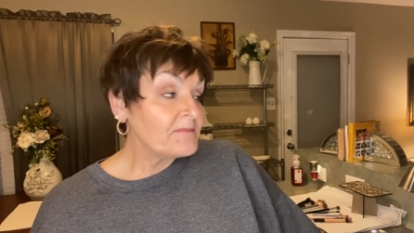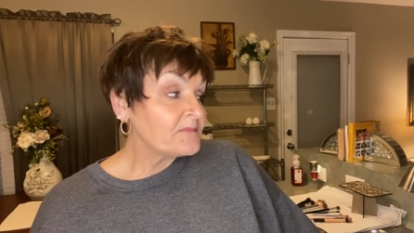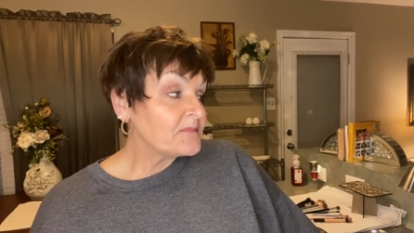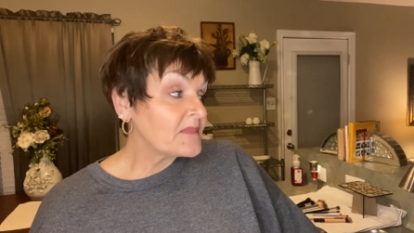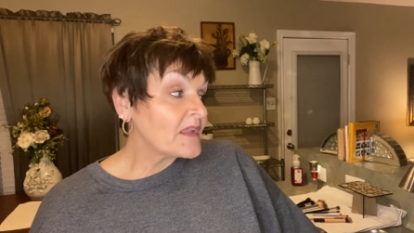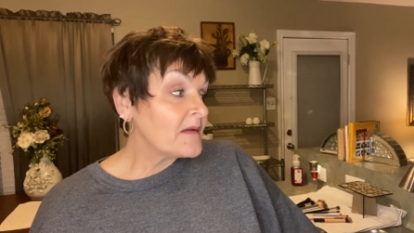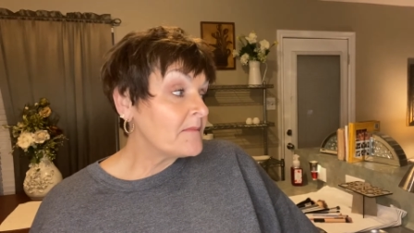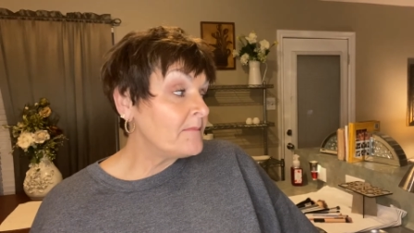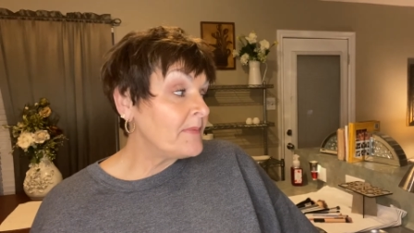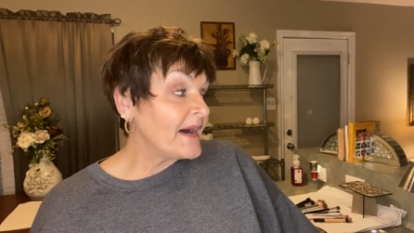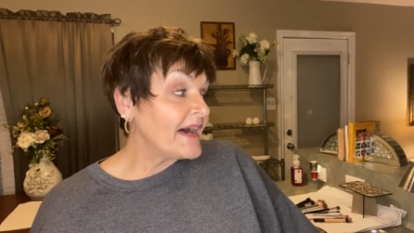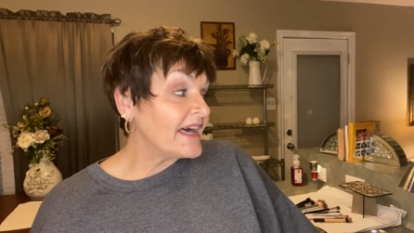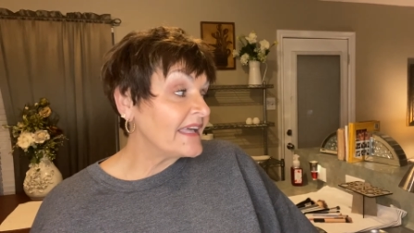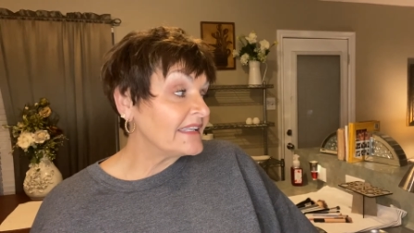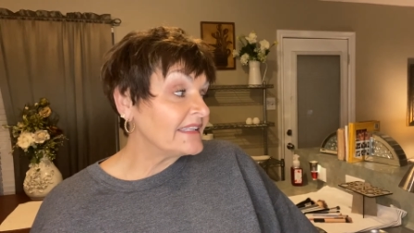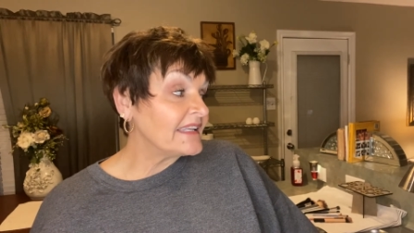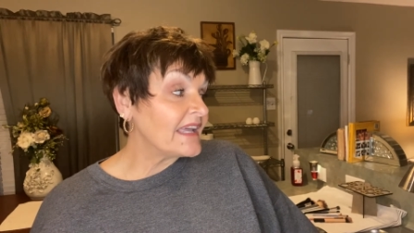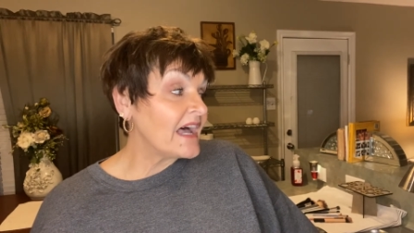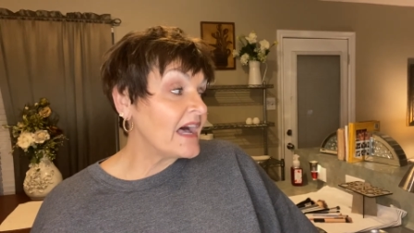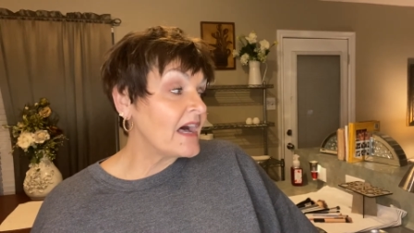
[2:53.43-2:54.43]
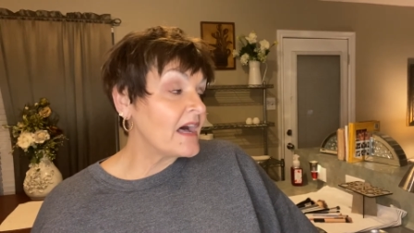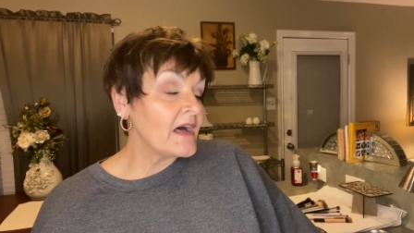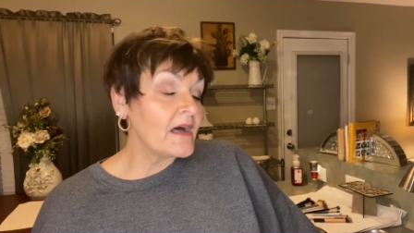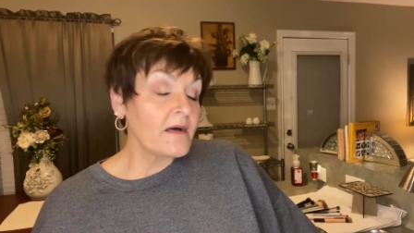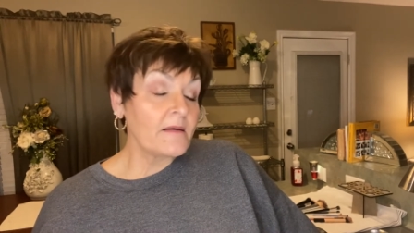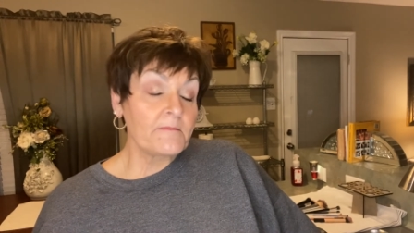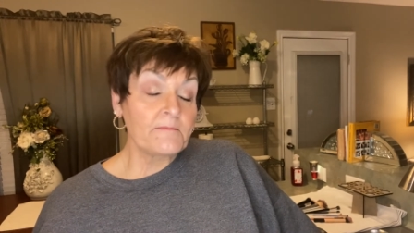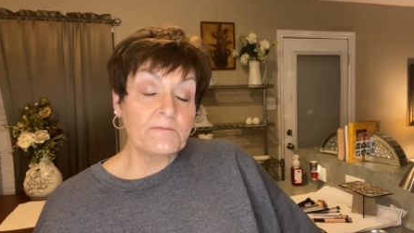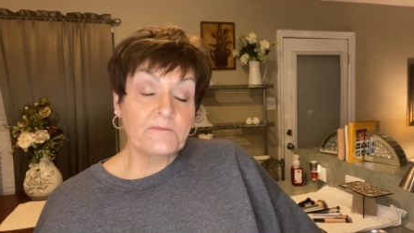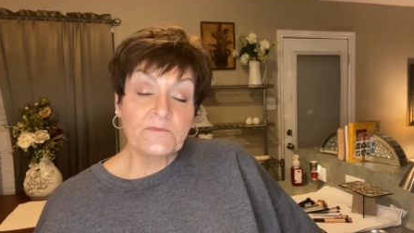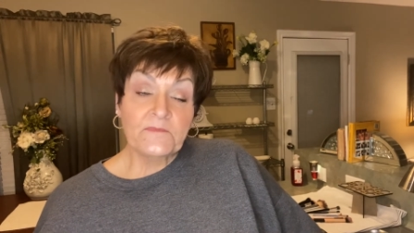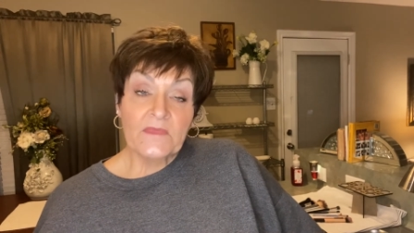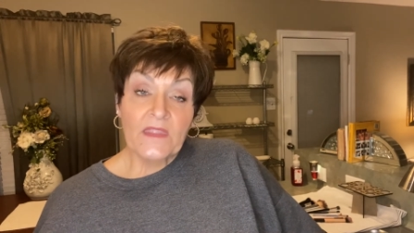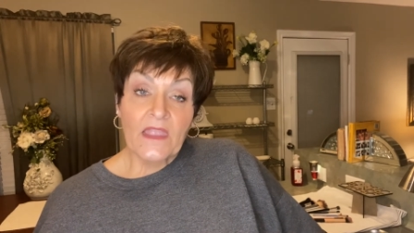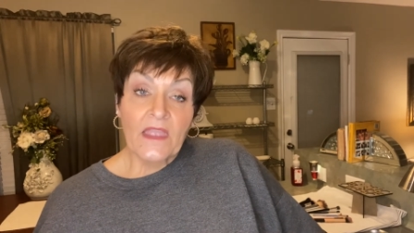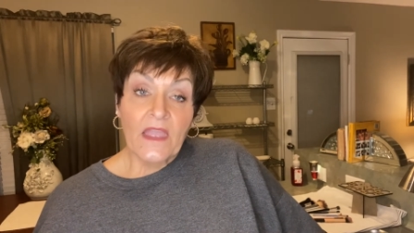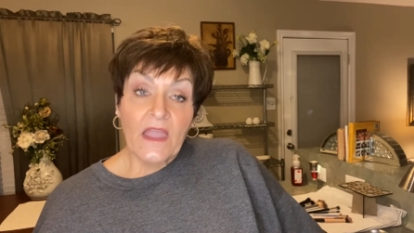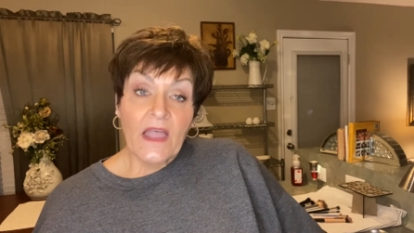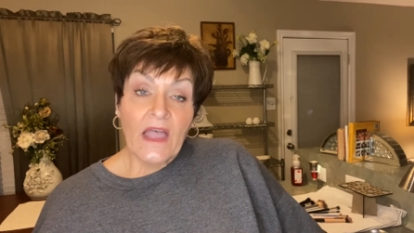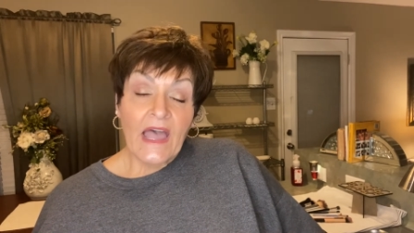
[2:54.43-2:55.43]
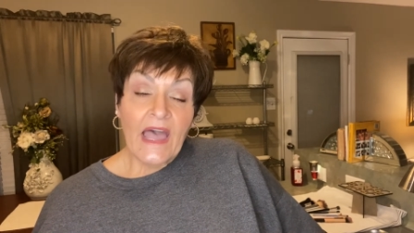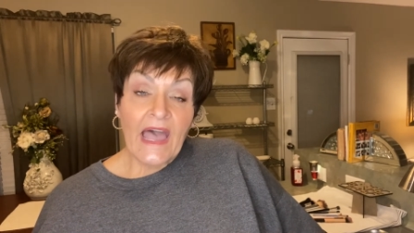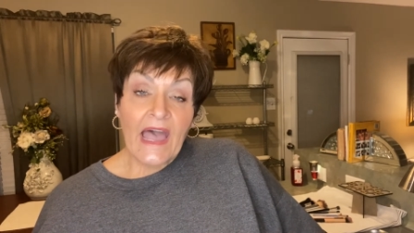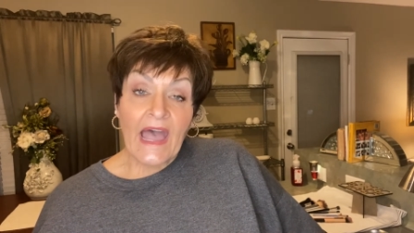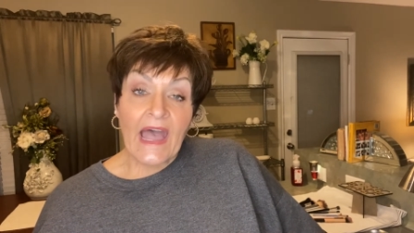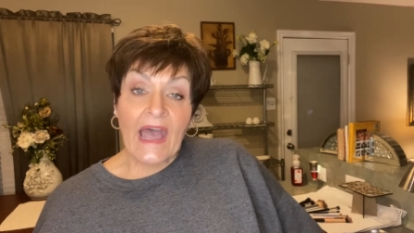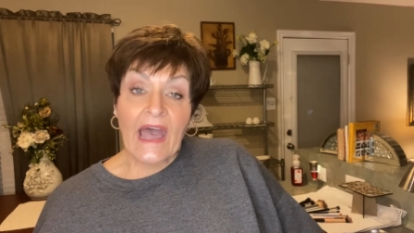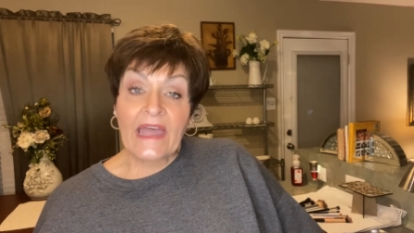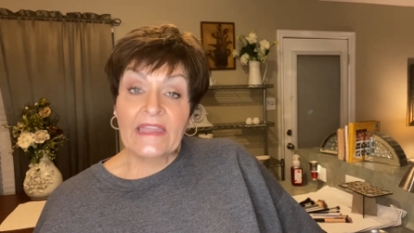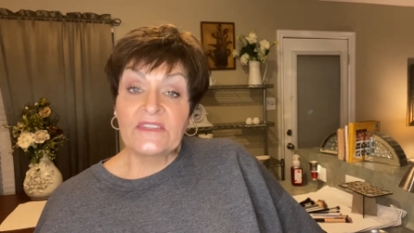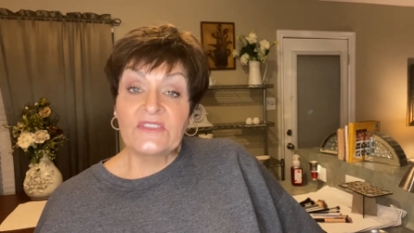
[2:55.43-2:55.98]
But I